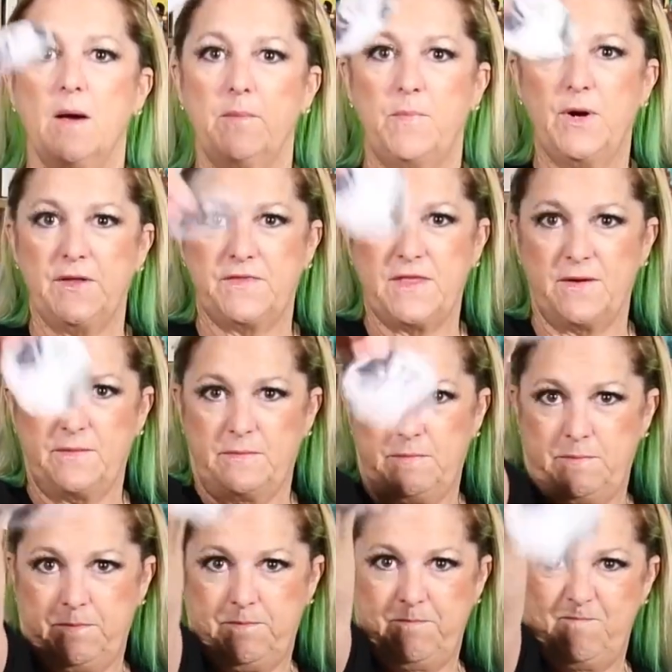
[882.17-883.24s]
Put the
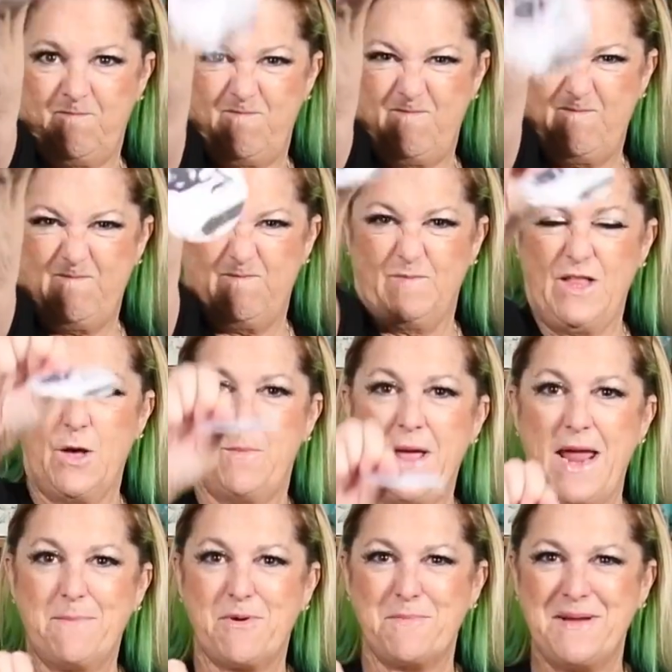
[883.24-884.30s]
little
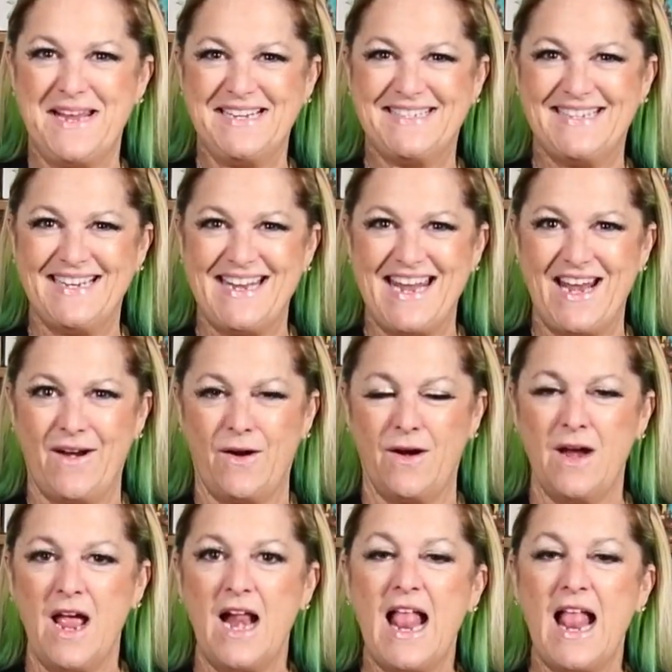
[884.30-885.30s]
paper piece in here,